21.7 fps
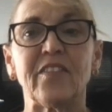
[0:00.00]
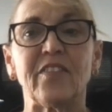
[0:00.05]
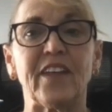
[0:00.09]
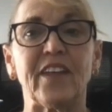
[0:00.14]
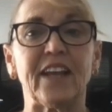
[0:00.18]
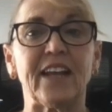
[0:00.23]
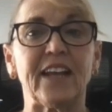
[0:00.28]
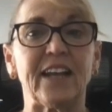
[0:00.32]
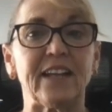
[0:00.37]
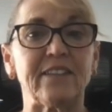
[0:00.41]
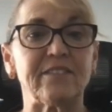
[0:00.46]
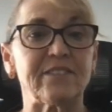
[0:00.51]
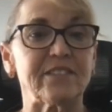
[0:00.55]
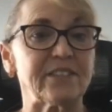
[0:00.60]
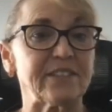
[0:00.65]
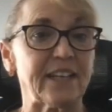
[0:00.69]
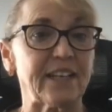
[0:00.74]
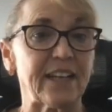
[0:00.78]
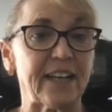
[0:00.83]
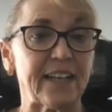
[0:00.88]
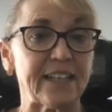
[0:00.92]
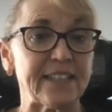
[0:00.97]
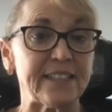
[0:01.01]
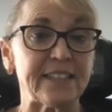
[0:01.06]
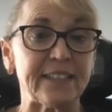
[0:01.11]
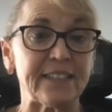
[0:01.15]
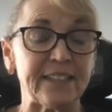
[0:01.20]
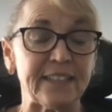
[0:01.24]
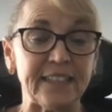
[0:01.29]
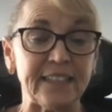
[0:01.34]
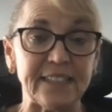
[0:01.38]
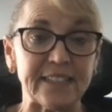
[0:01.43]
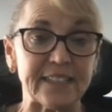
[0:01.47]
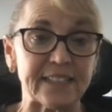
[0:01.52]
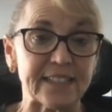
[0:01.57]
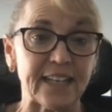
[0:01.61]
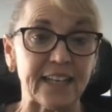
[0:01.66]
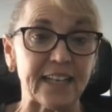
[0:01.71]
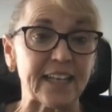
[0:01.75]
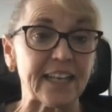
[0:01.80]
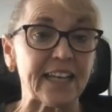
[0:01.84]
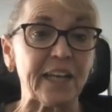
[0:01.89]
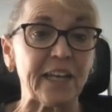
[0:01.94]
they said I didn't need to
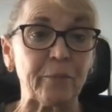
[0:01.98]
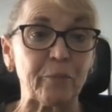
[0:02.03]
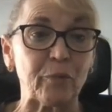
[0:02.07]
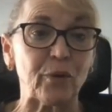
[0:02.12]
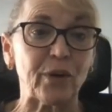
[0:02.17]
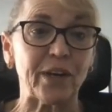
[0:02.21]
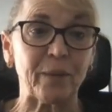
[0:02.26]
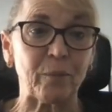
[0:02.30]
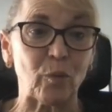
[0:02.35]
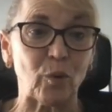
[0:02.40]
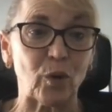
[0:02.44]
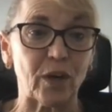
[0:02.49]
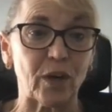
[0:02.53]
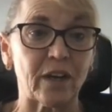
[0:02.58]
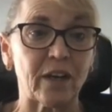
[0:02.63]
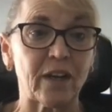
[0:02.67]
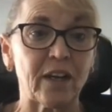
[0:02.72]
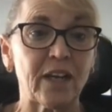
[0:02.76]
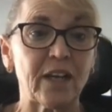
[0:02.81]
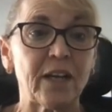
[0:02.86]
take chemo anymore.